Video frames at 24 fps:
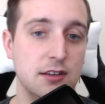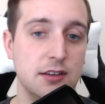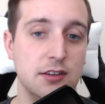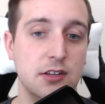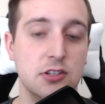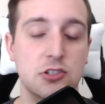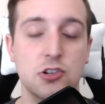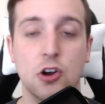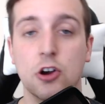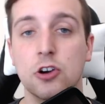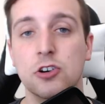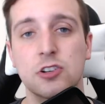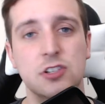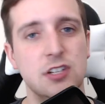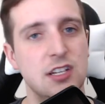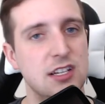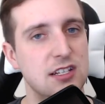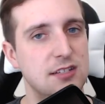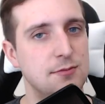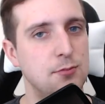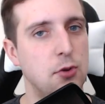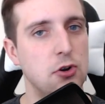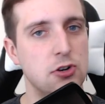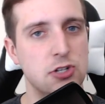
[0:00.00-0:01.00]
the
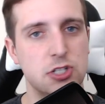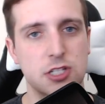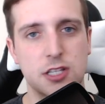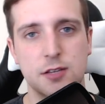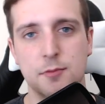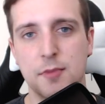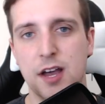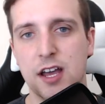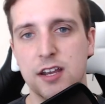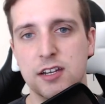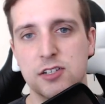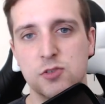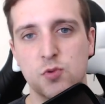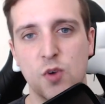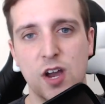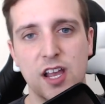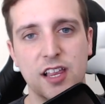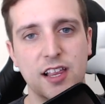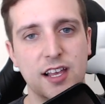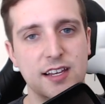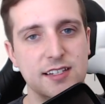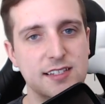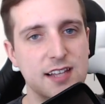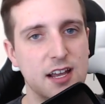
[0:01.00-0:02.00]
darkness pushed them out of
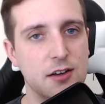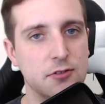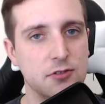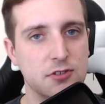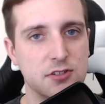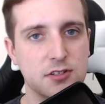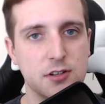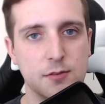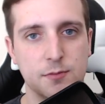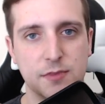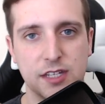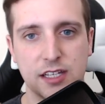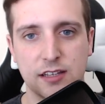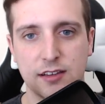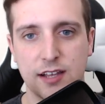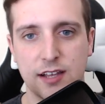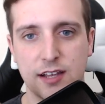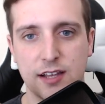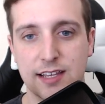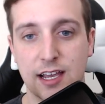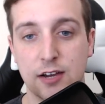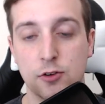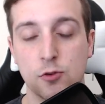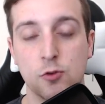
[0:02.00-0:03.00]
Twilight Town or something
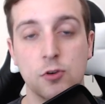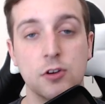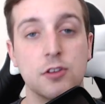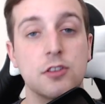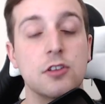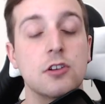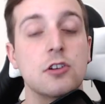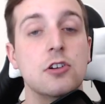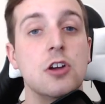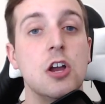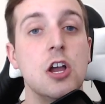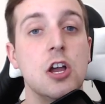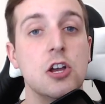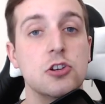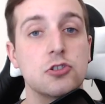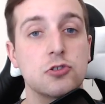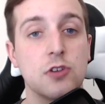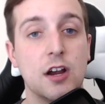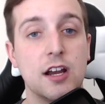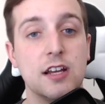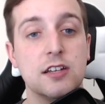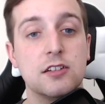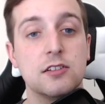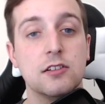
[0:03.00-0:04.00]
like that, or they're
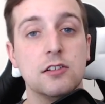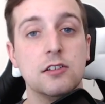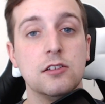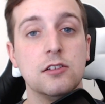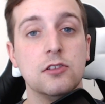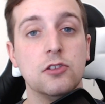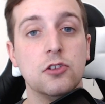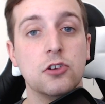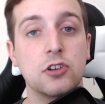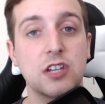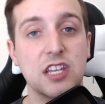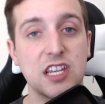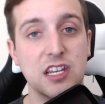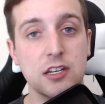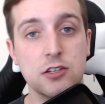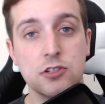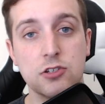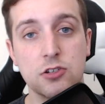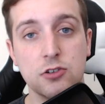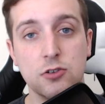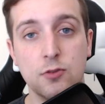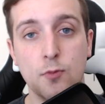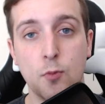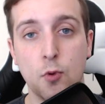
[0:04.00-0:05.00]
trying to look
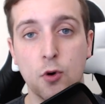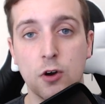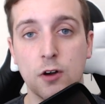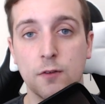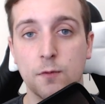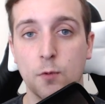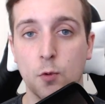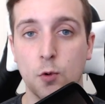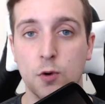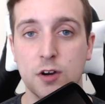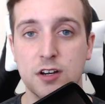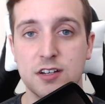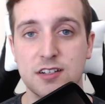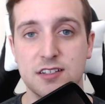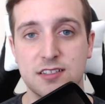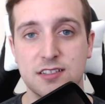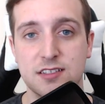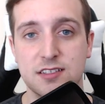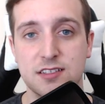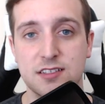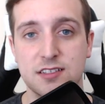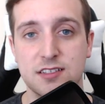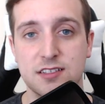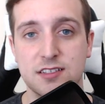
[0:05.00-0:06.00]
into more of
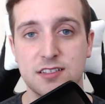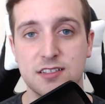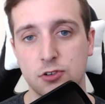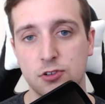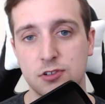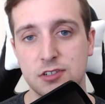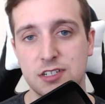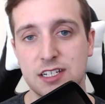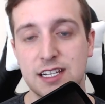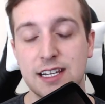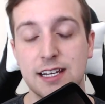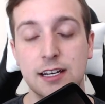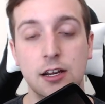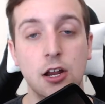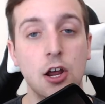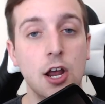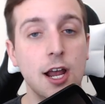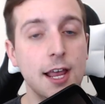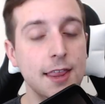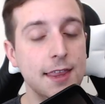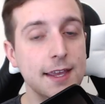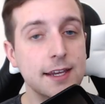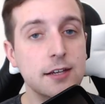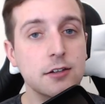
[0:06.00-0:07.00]
Organizational 13.
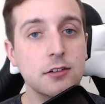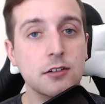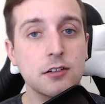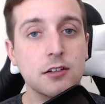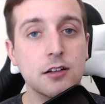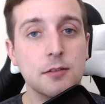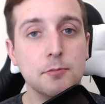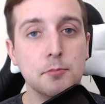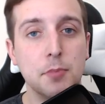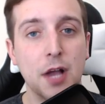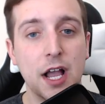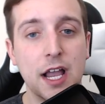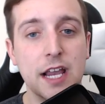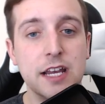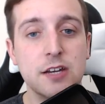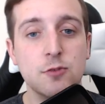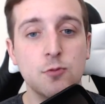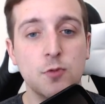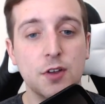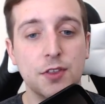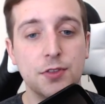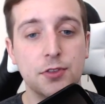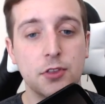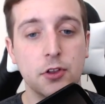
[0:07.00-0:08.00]
They could have combined
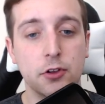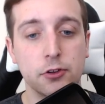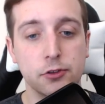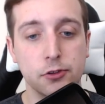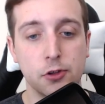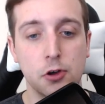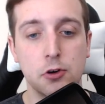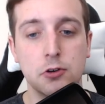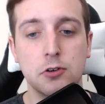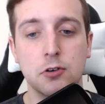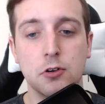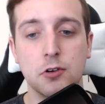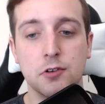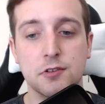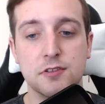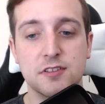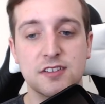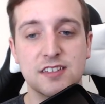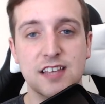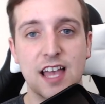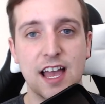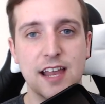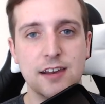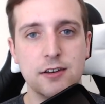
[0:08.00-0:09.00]
with the
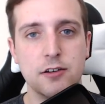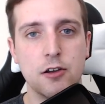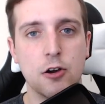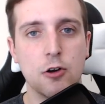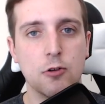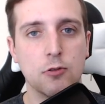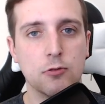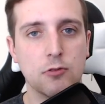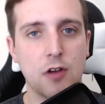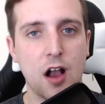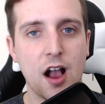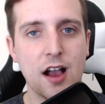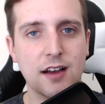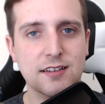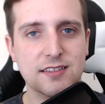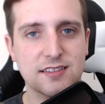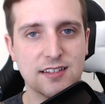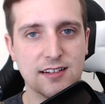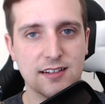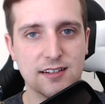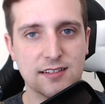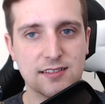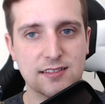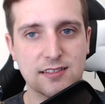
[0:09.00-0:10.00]
locals that know
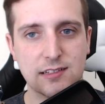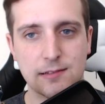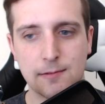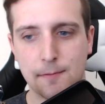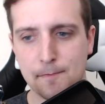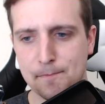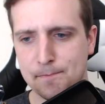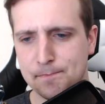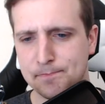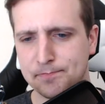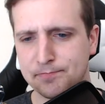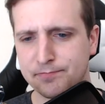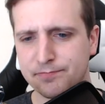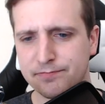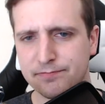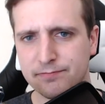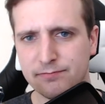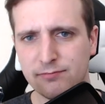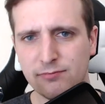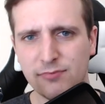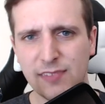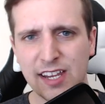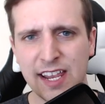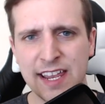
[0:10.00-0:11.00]
Roxas
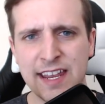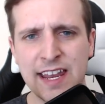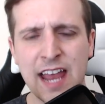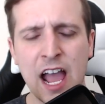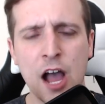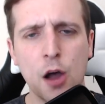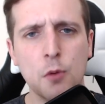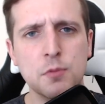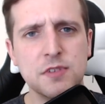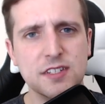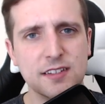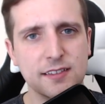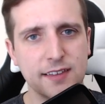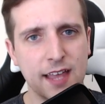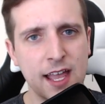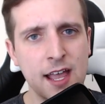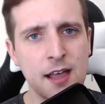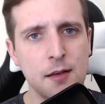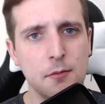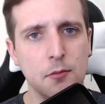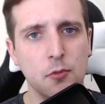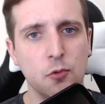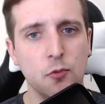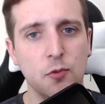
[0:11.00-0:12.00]
and helped
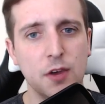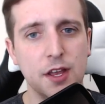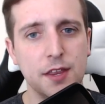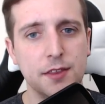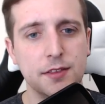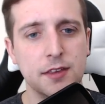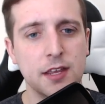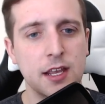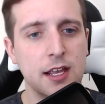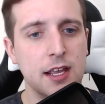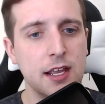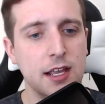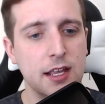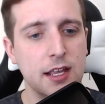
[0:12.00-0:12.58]
them with